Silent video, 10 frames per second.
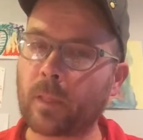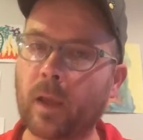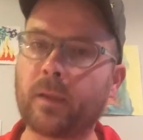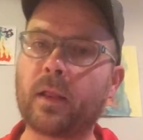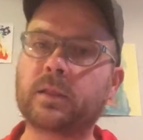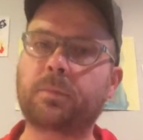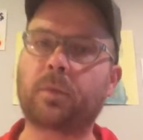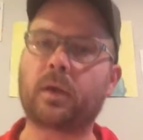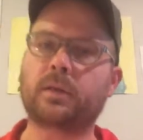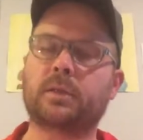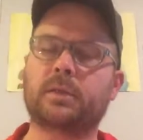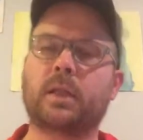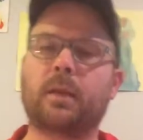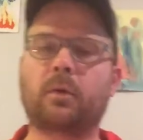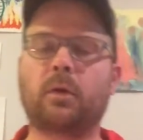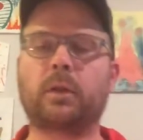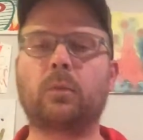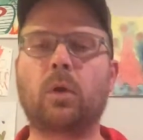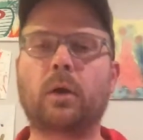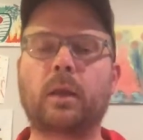And that is a process that I'm currently
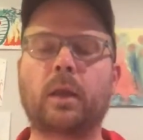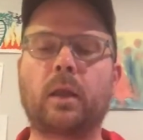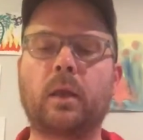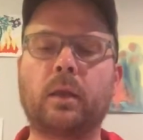walking.